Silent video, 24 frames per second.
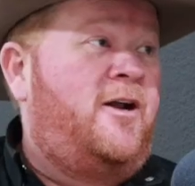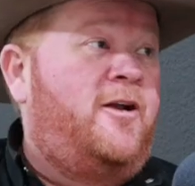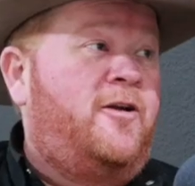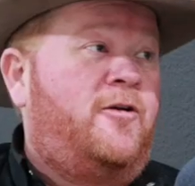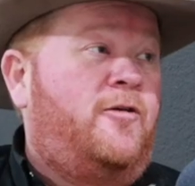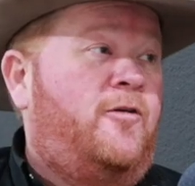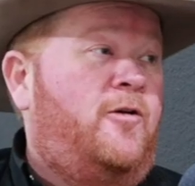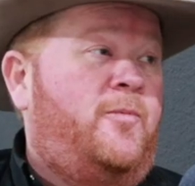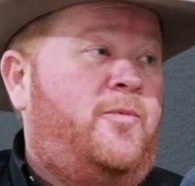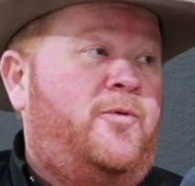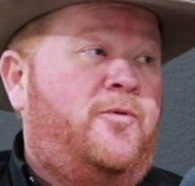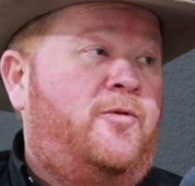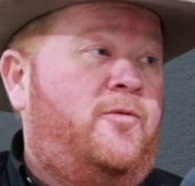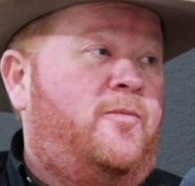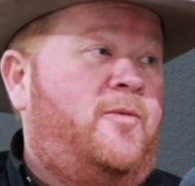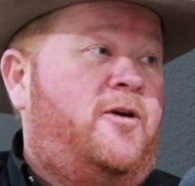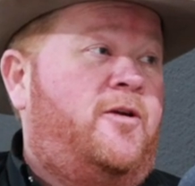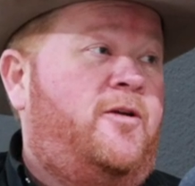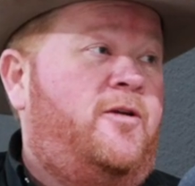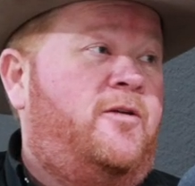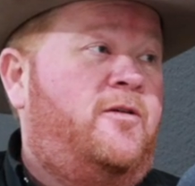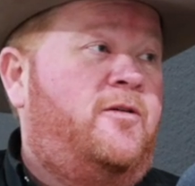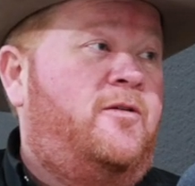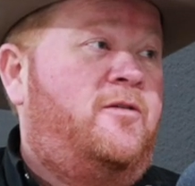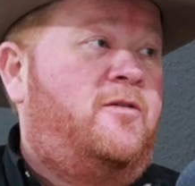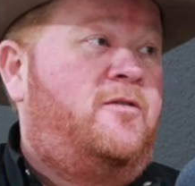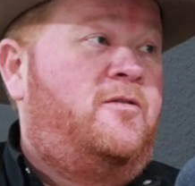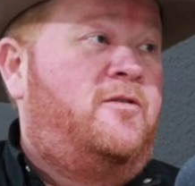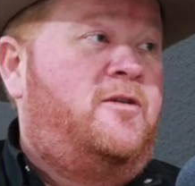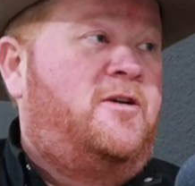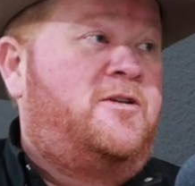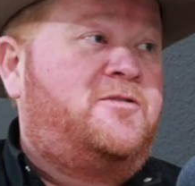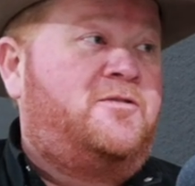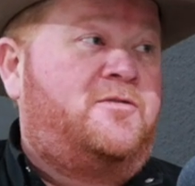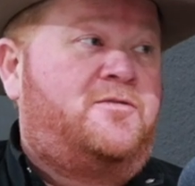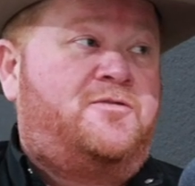didn't go up on nobody.
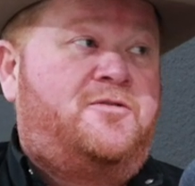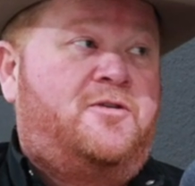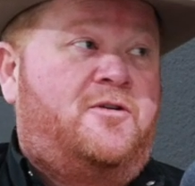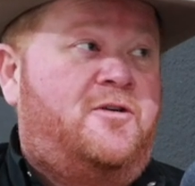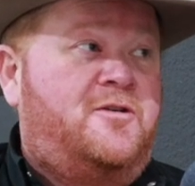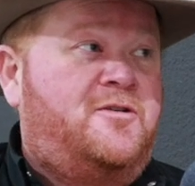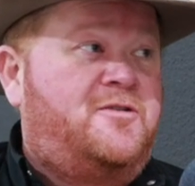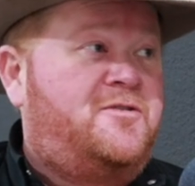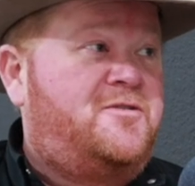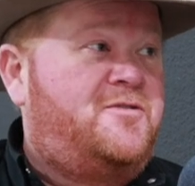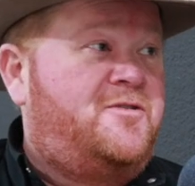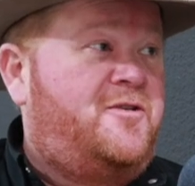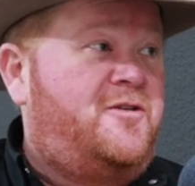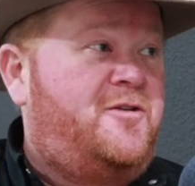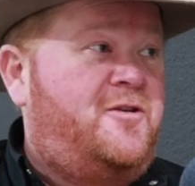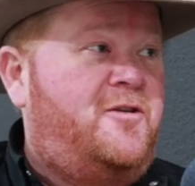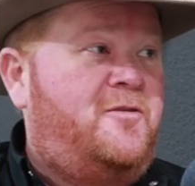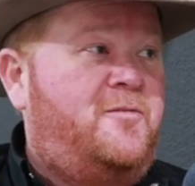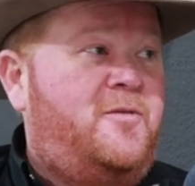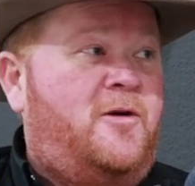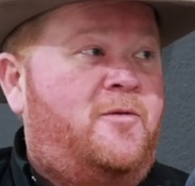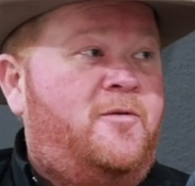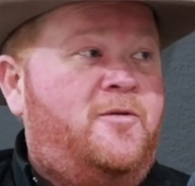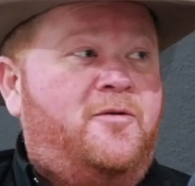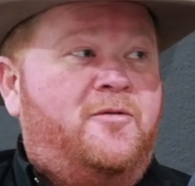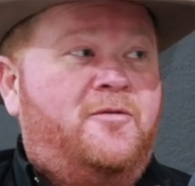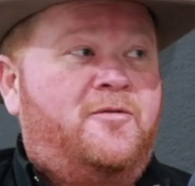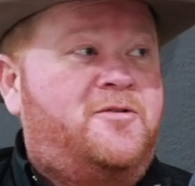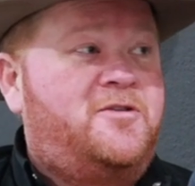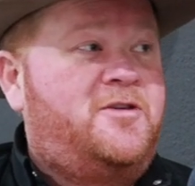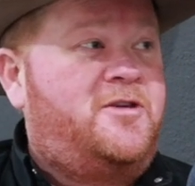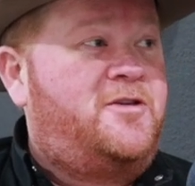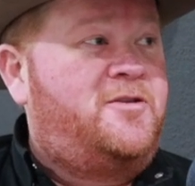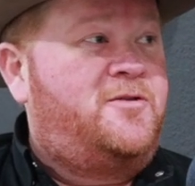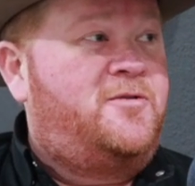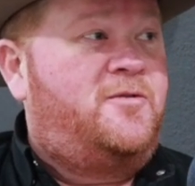I still charged the same. I wasn't doing
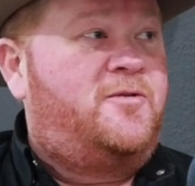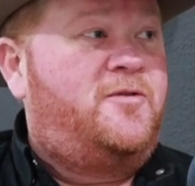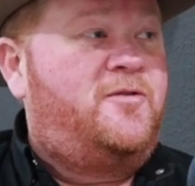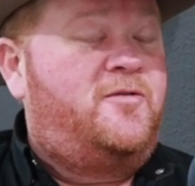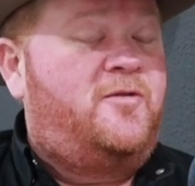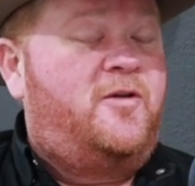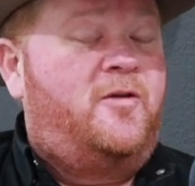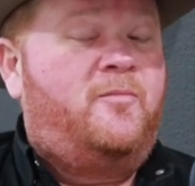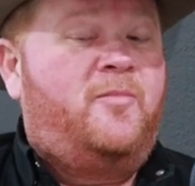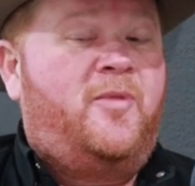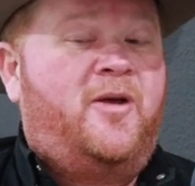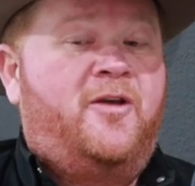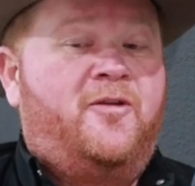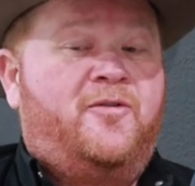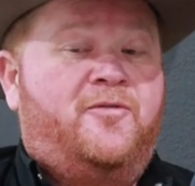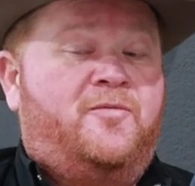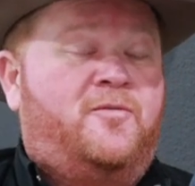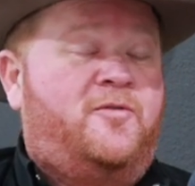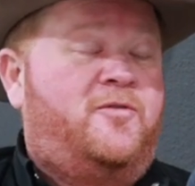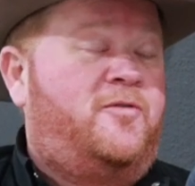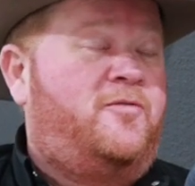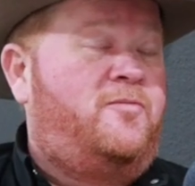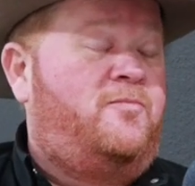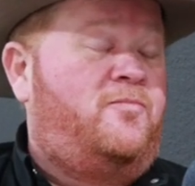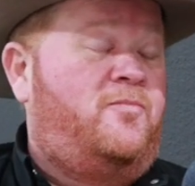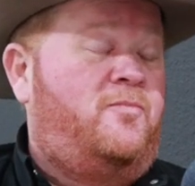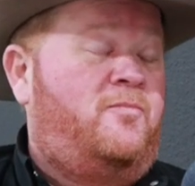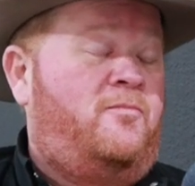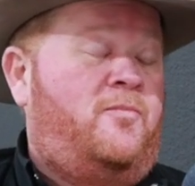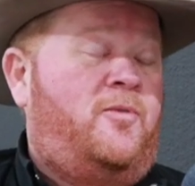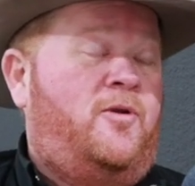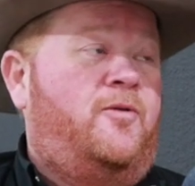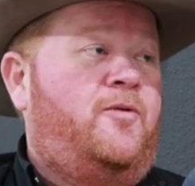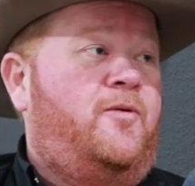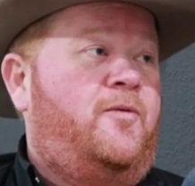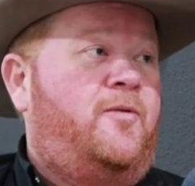change orders, and banks were just
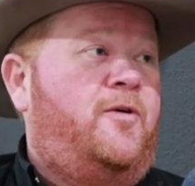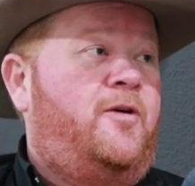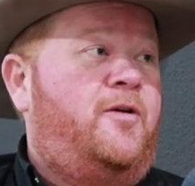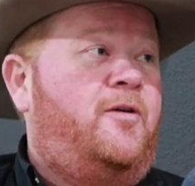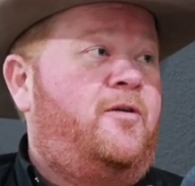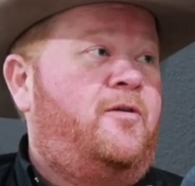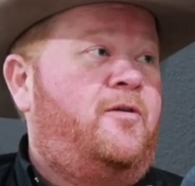blown away